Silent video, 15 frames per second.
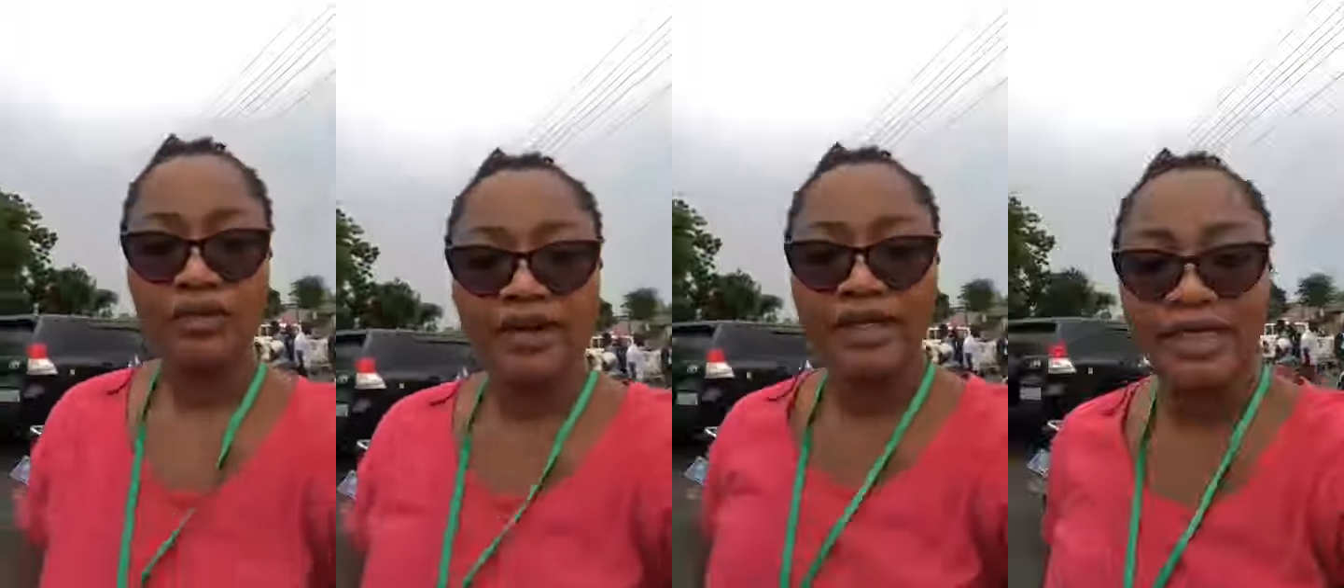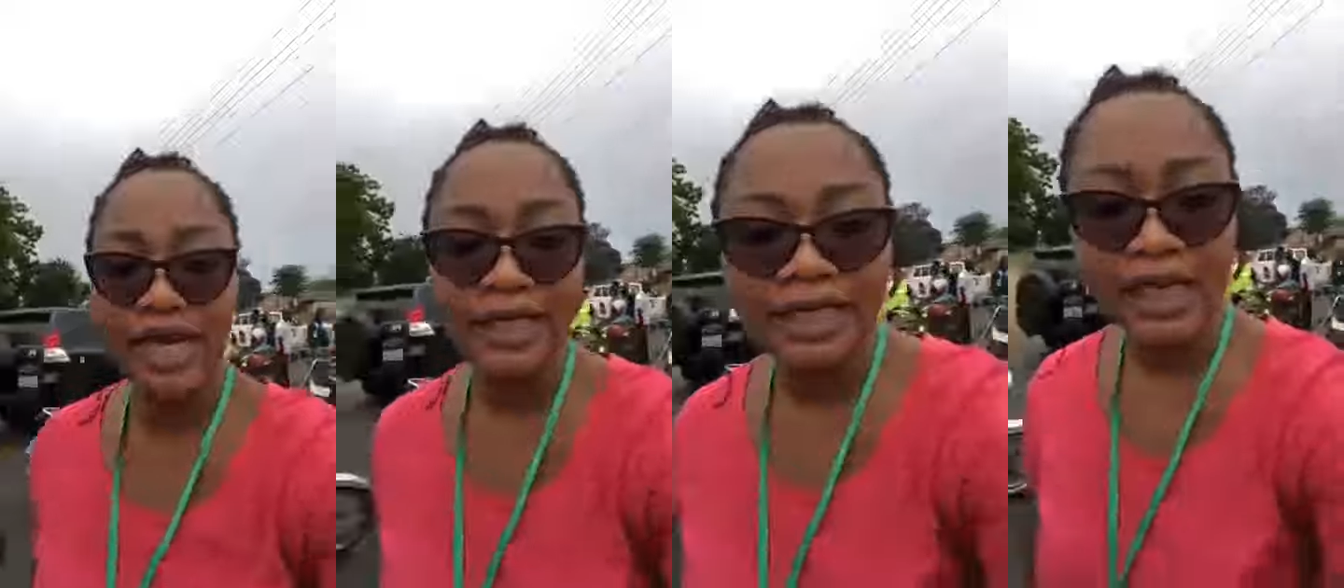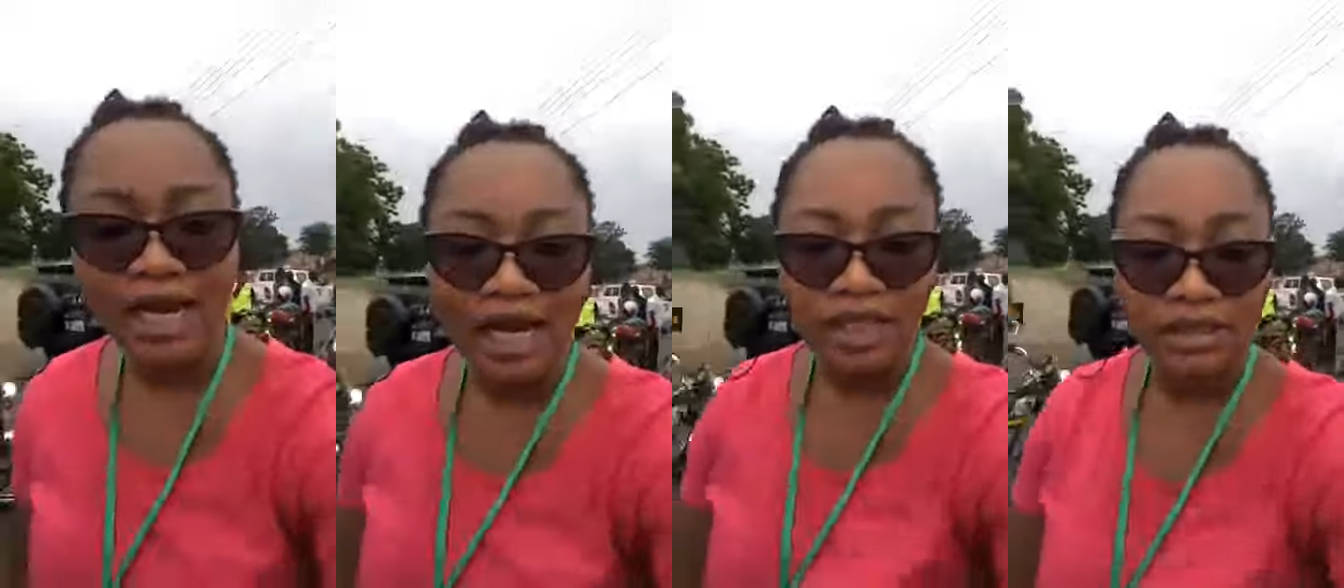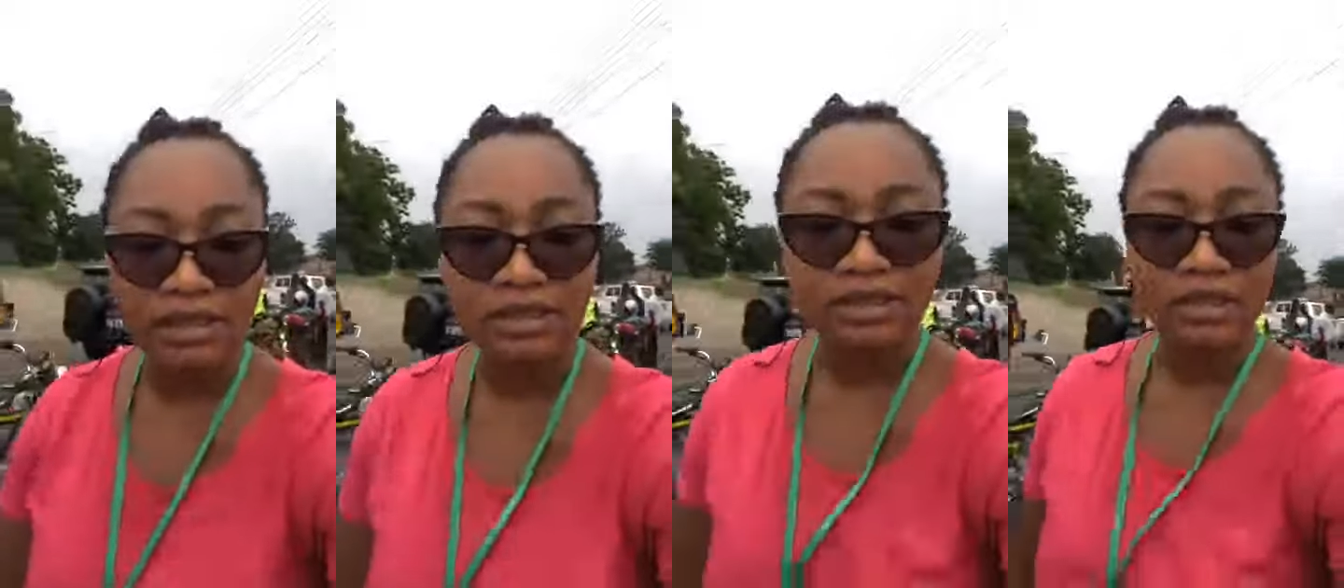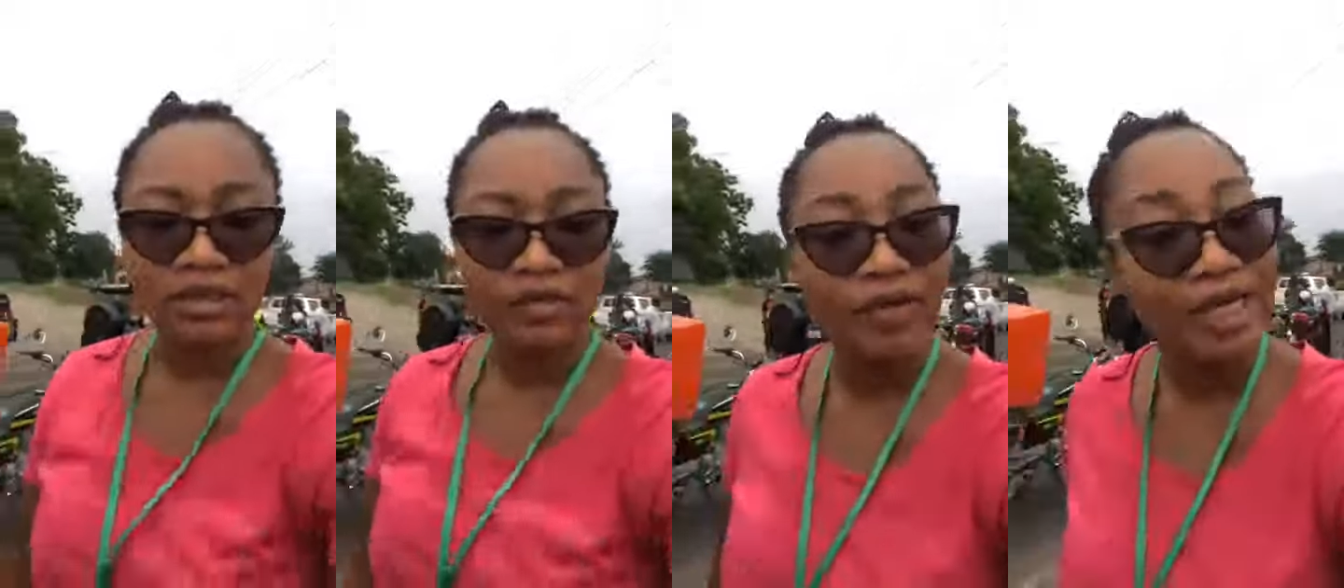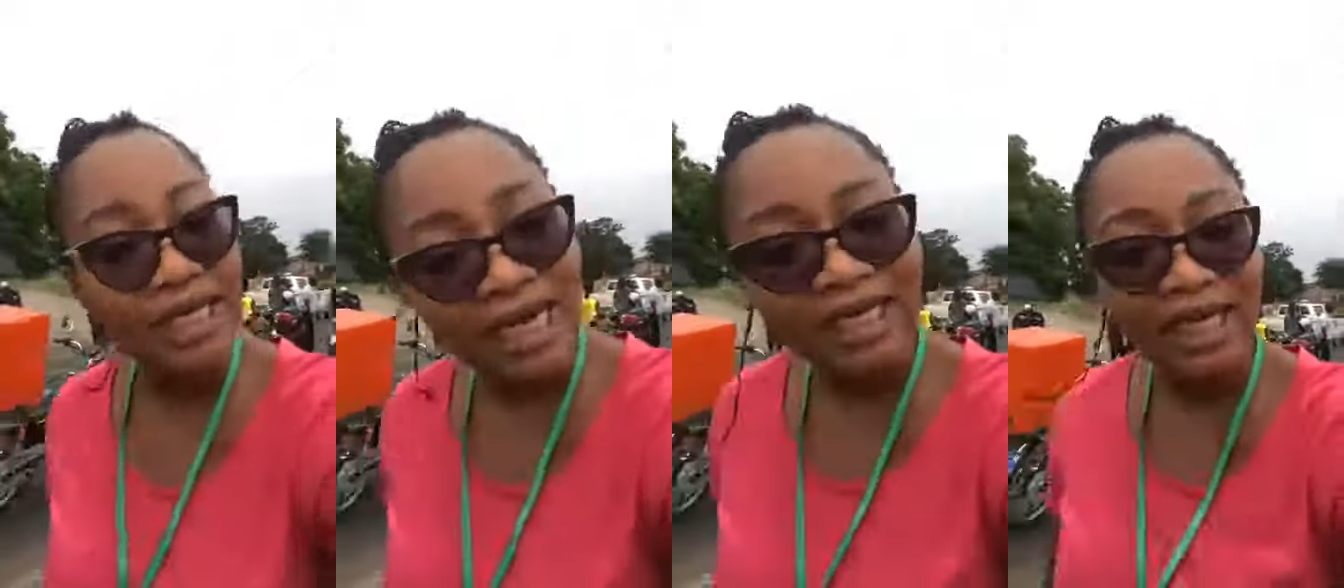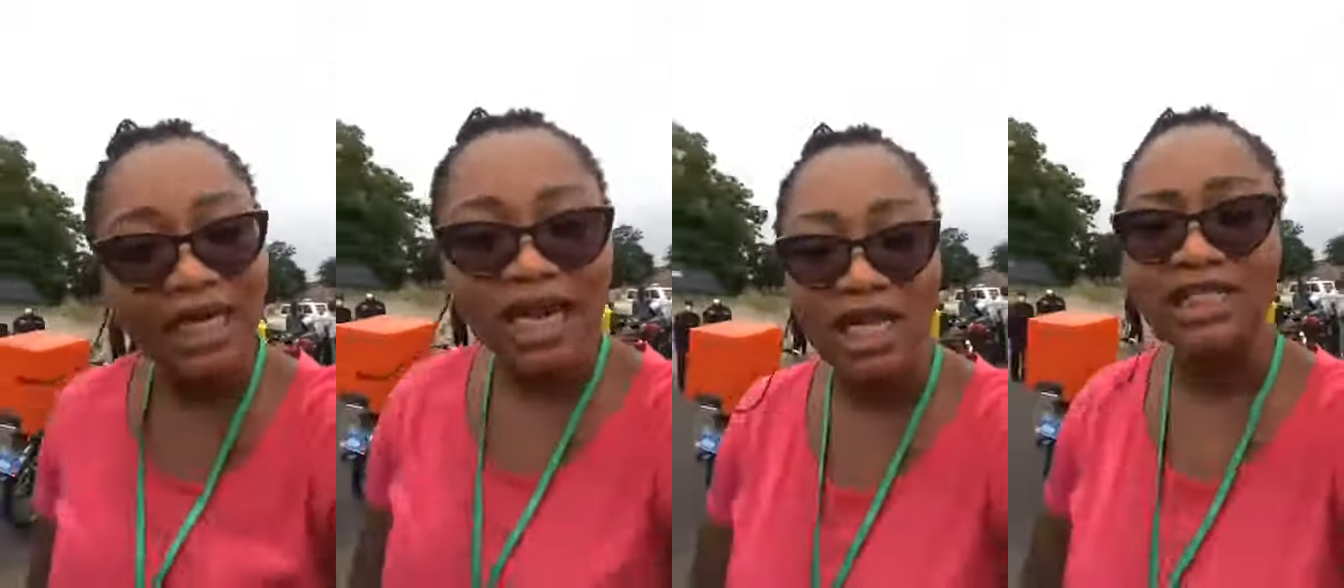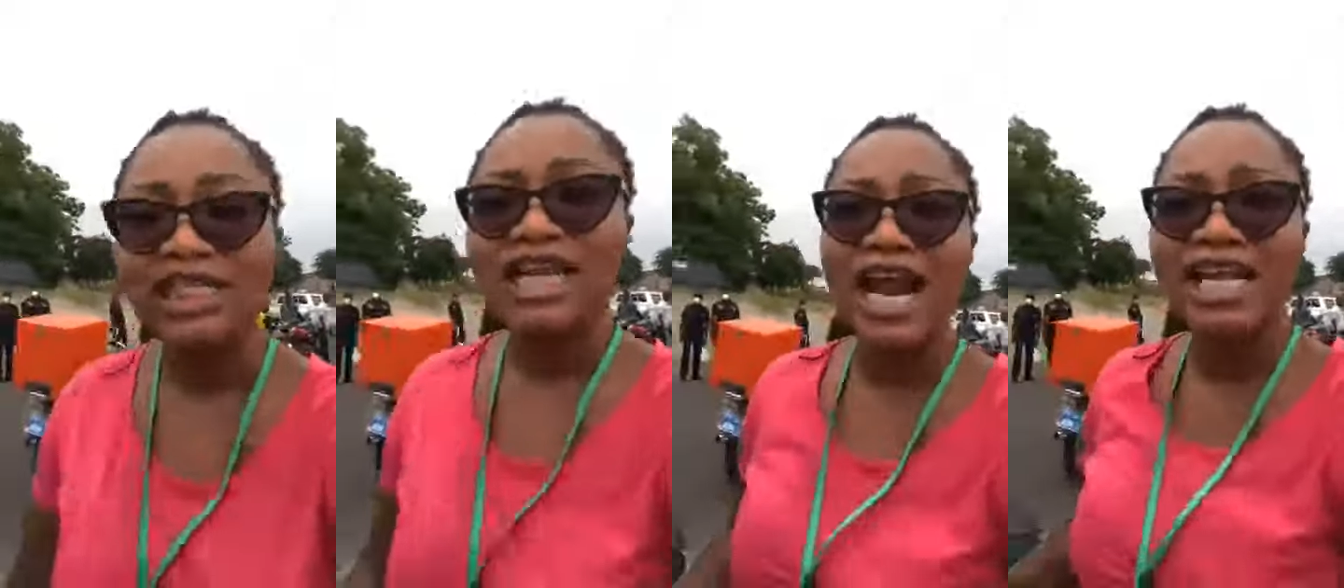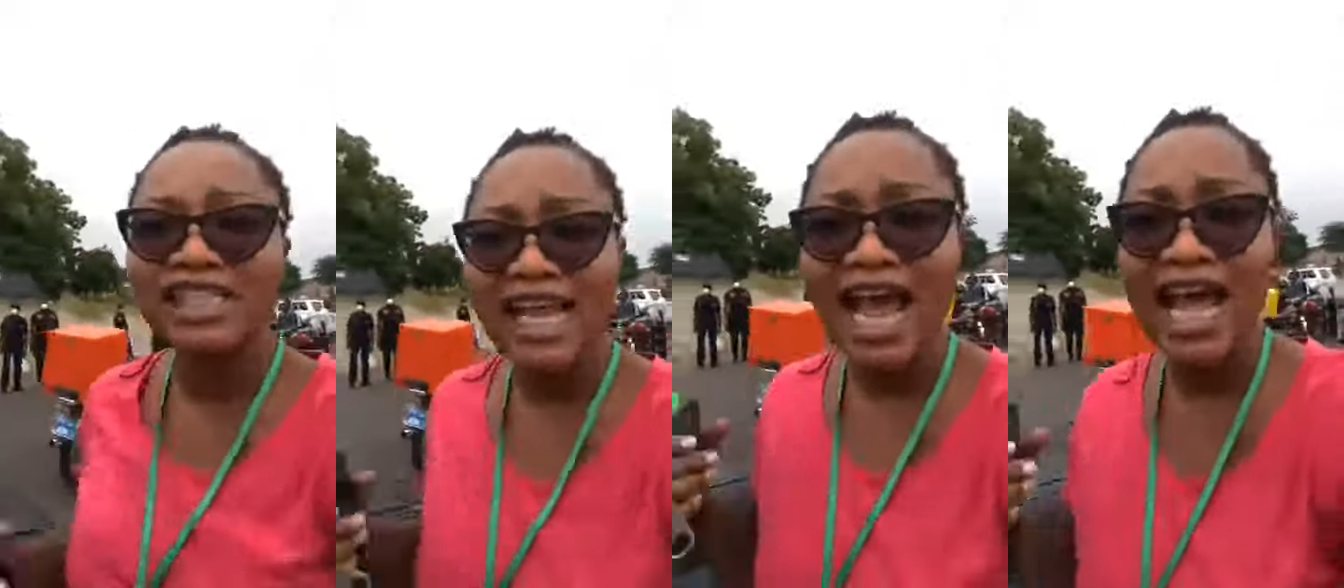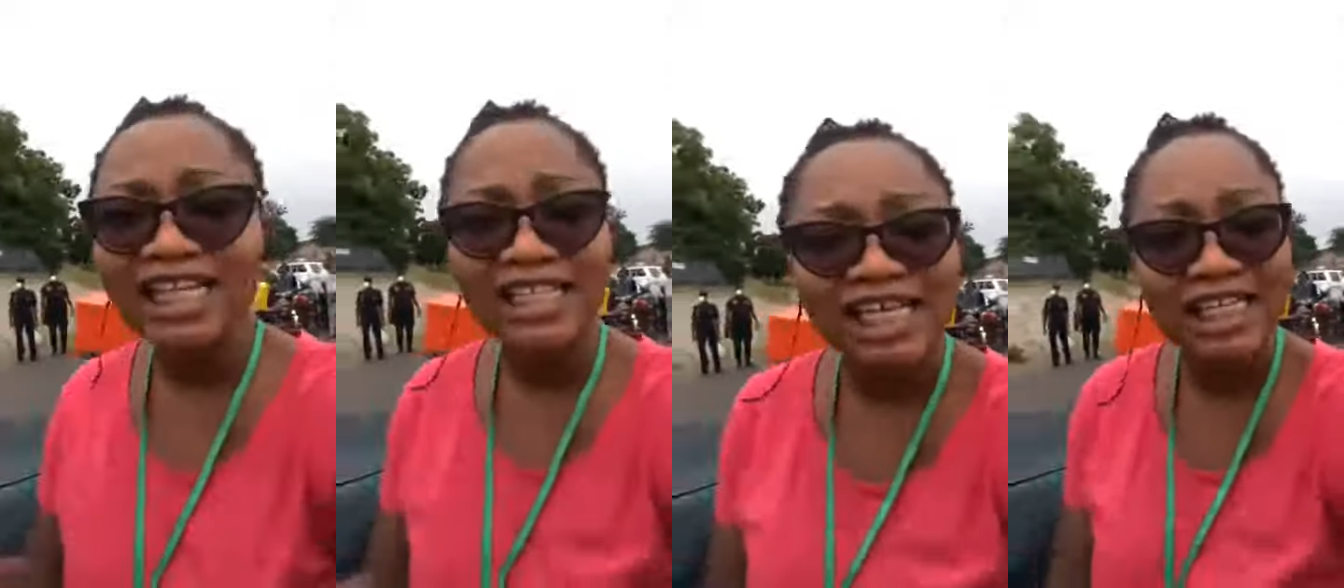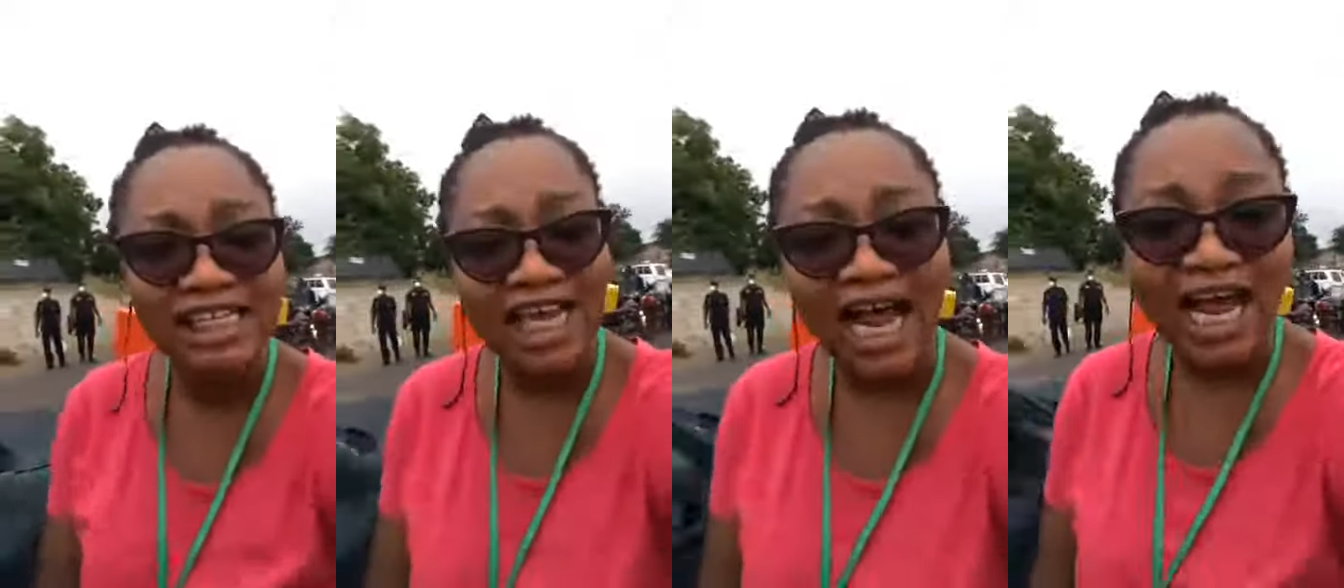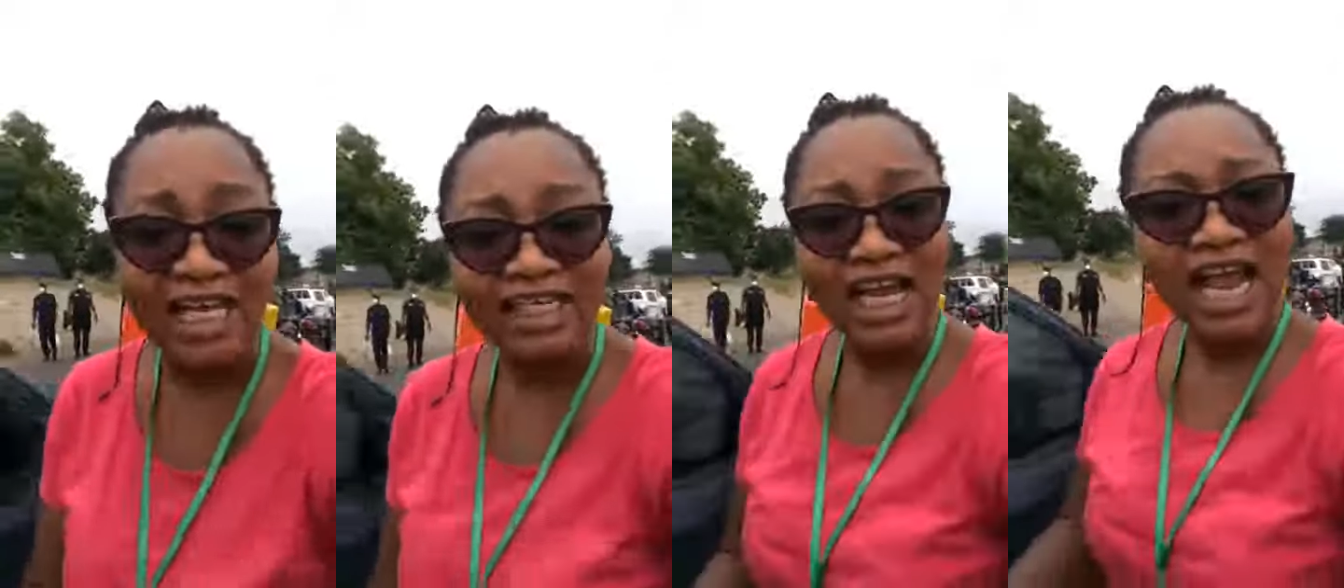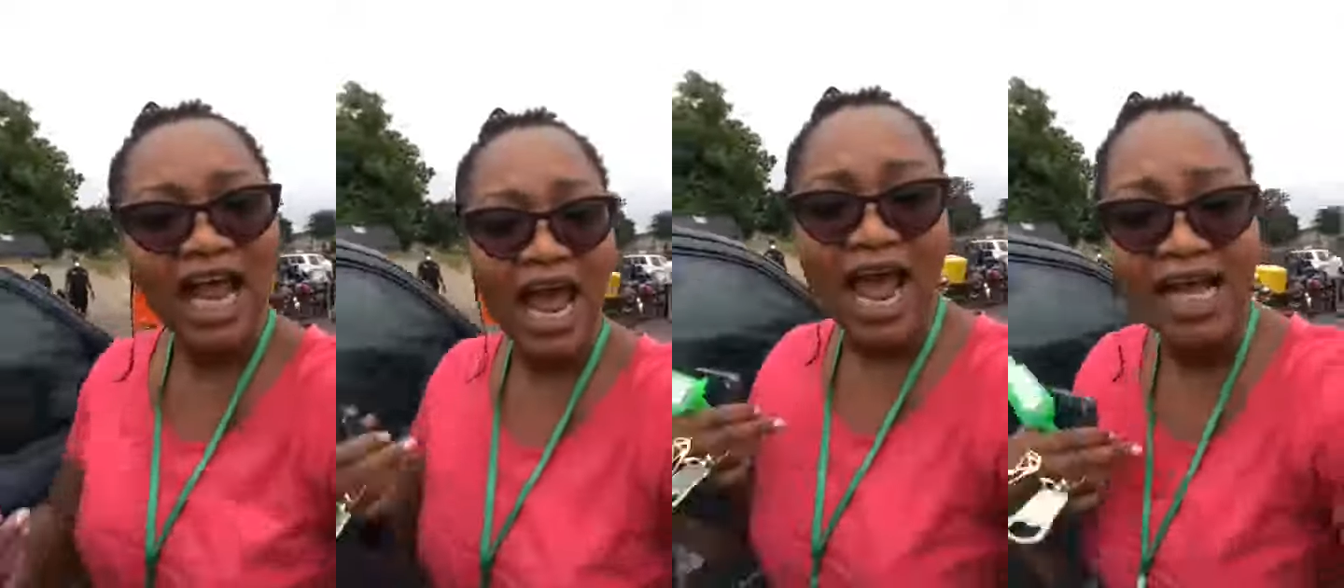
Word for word: Ridiculous. Ridiculous. Let's exercise.